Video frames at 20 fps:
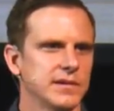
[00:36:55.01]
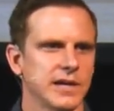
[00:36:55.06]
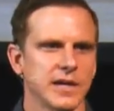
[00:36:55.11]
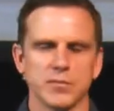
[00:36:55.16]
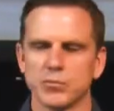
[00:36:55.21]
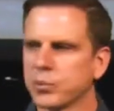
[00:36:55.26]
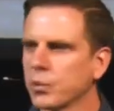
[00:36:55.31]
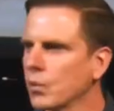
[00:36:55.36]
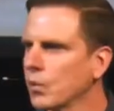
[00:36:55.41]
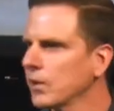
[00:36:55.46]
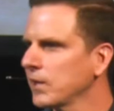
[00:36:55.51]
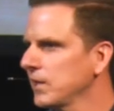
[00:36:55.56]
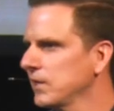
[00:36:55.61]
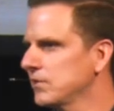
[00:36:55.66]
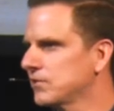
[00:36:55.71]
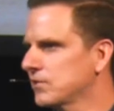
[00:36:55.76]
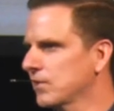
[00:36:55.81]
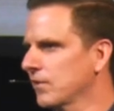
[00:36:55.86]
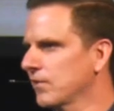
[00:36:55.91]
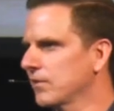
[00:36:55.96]
and point
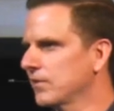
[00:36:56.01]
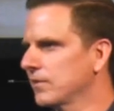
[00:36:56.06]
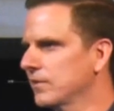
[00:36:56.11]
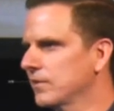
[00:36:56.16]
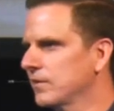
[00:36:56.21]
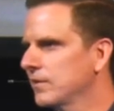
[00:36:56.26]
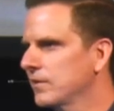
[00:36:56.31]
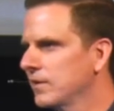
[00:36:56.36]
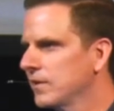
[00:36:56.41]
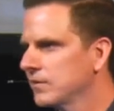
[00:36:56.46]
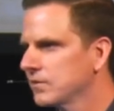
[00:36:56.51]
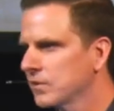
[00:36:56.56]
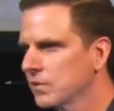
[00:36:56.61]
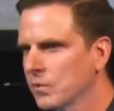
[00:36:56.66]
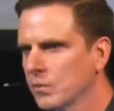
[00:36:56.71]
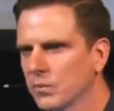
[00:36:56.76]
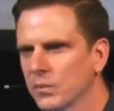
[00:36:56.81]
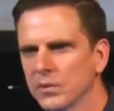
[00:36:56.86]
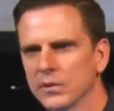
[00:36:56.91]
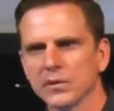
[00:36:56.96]
each other to the
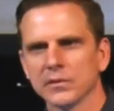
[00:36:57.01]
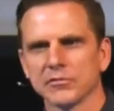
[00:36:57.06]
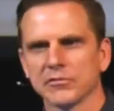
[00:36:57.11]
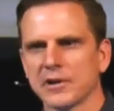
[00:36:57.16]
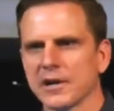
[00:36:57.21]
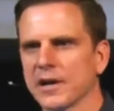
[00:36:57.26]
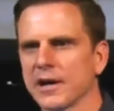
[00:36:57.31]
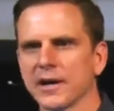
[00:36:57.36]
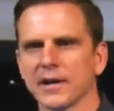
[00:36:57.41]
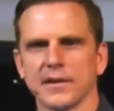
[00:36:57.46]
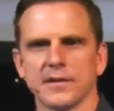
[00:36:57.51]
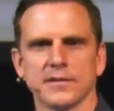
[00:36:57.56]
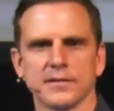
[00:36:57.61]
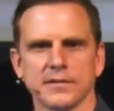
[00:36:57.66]
Word of God.